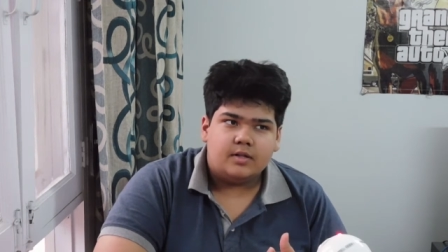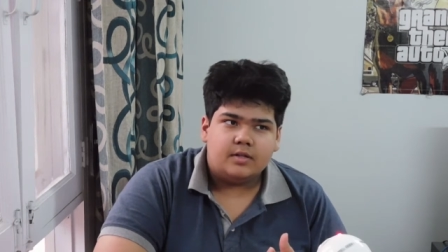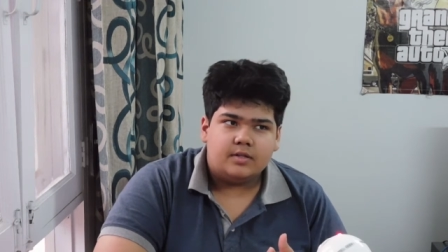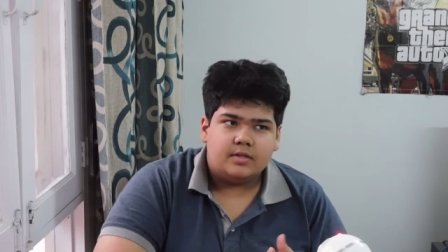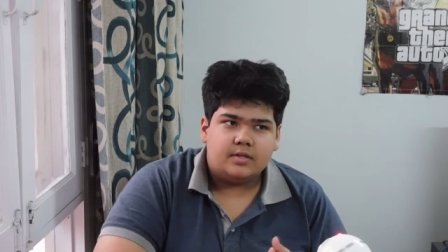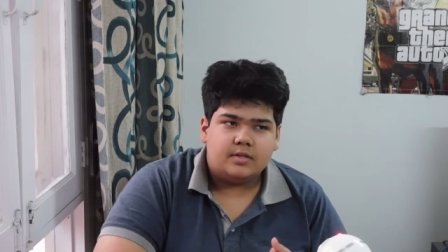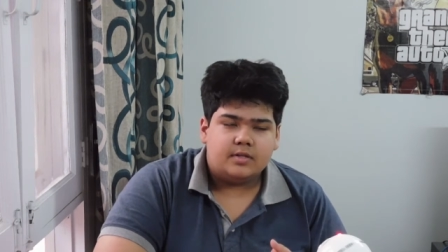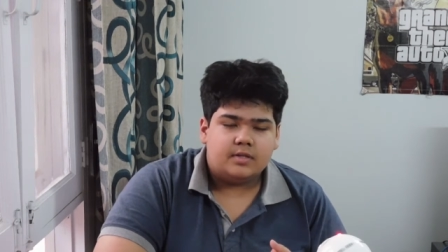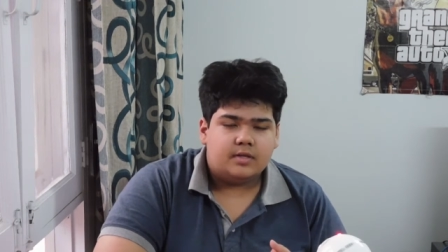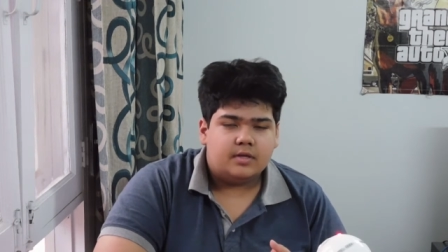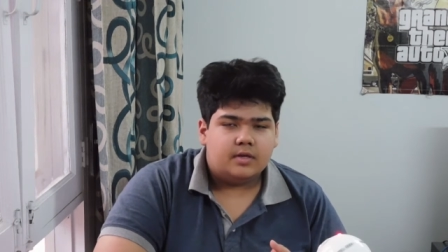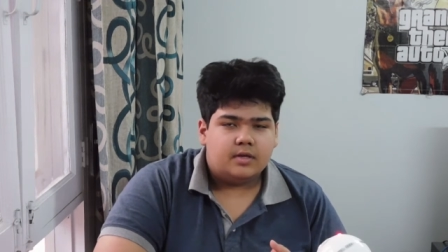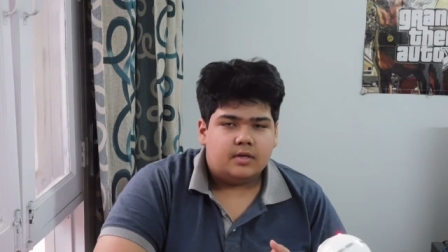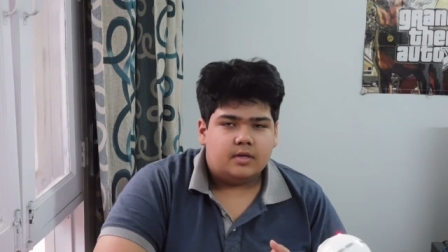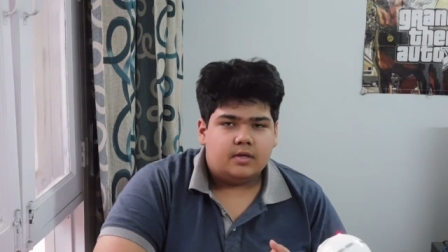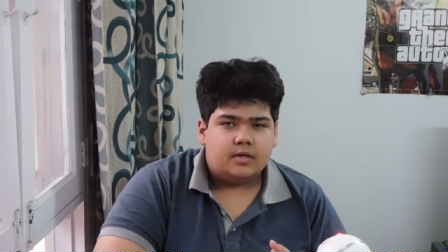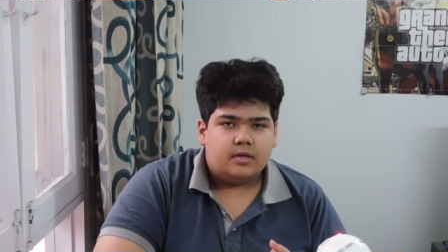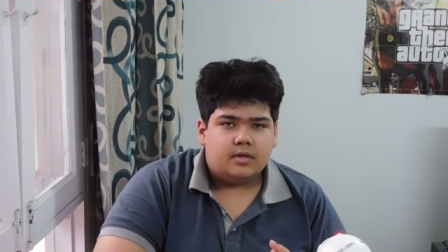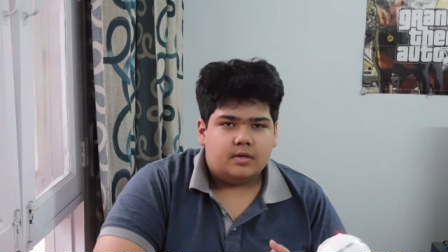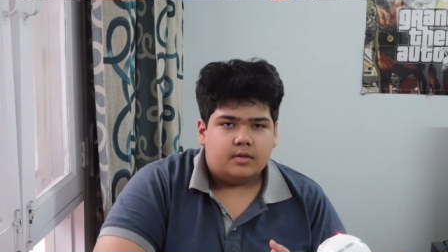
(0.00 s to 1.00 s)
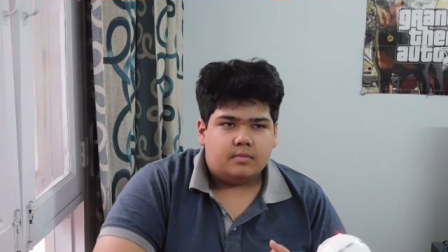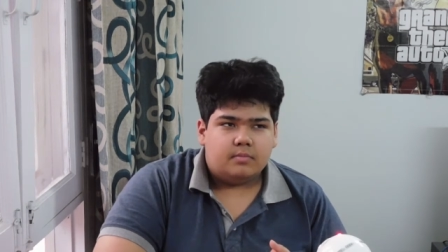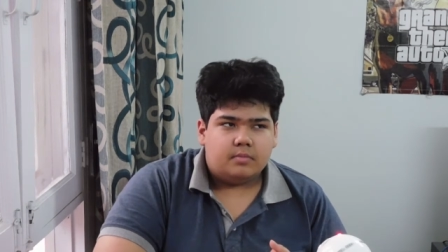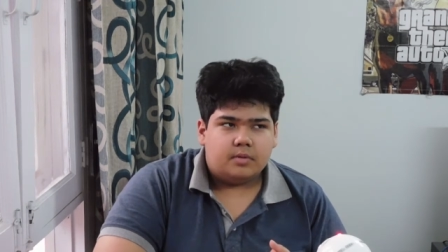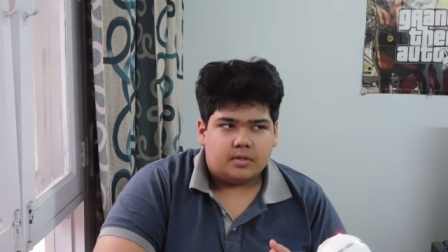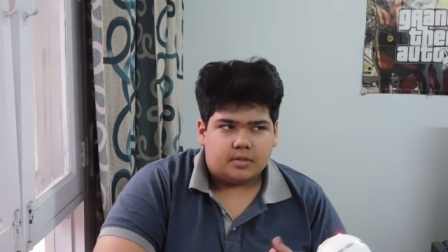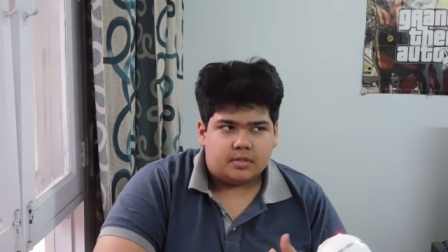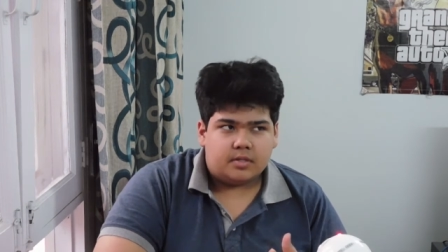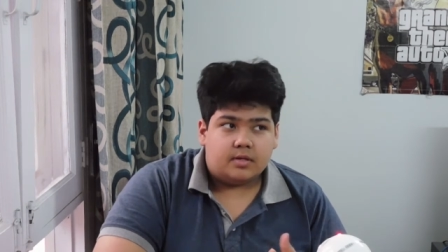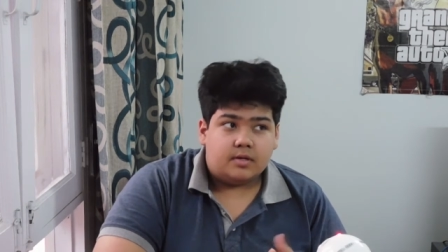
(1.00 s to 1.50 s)
else
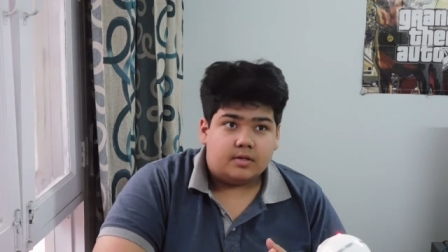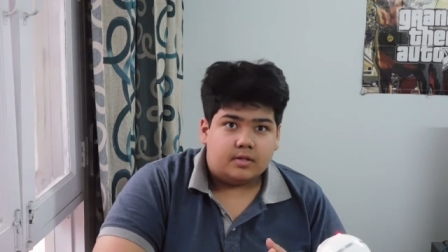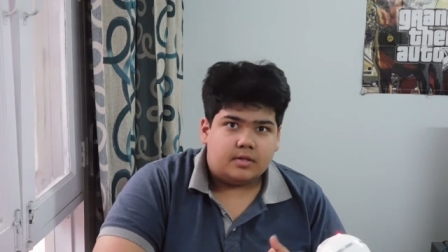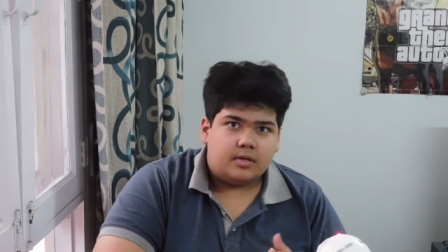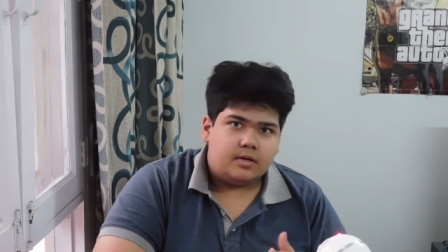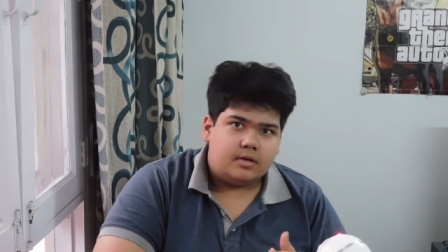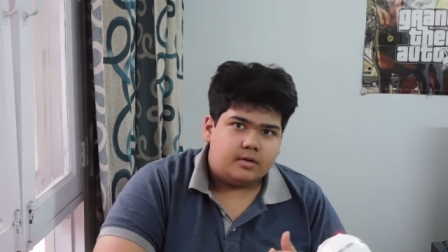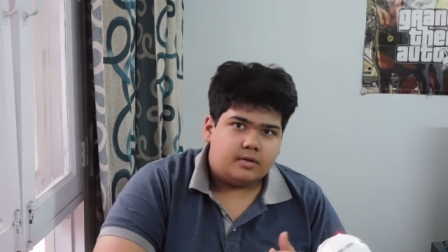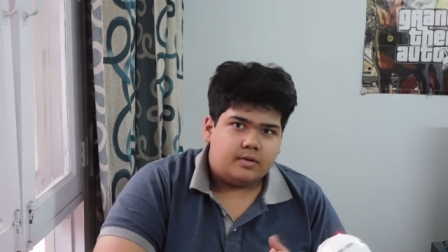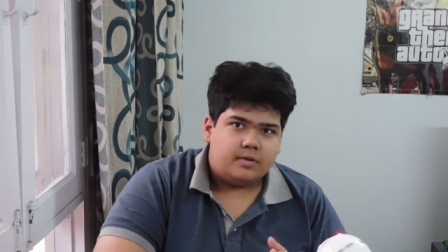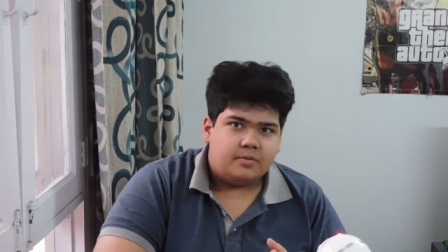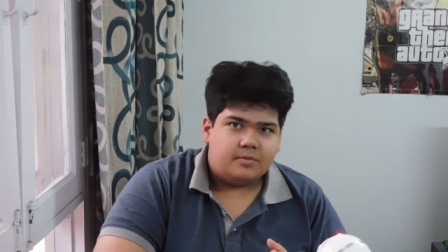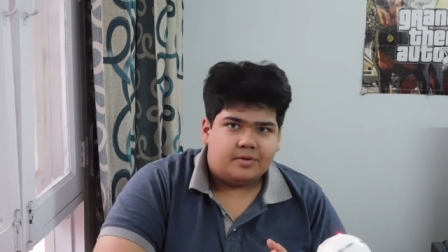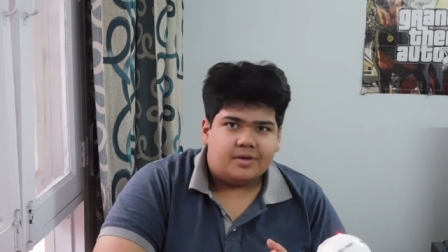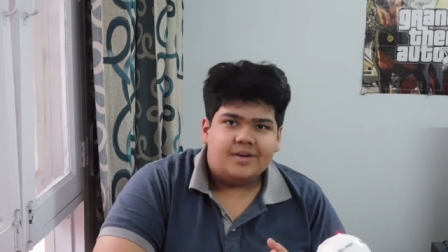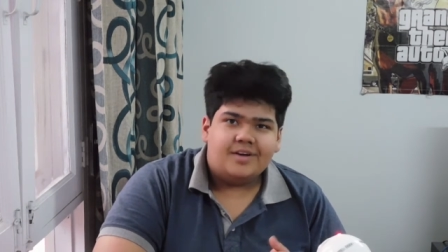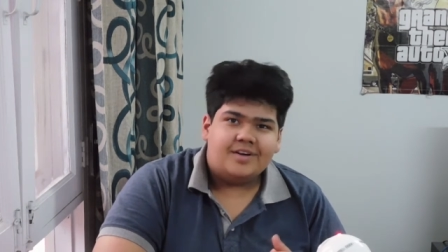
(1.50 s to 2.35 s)
because they're discontinued.